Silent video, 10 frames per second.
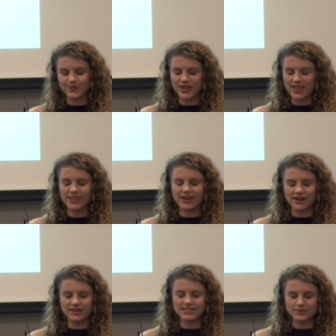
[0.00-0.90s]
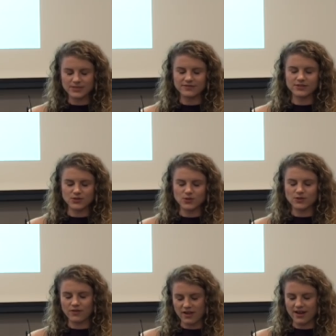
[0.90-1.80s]
and there are some different schools
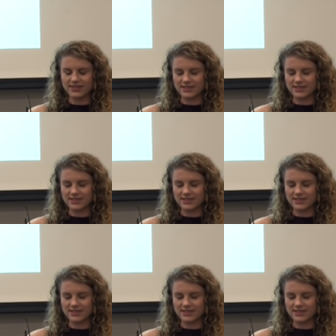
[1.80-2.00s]
of thought,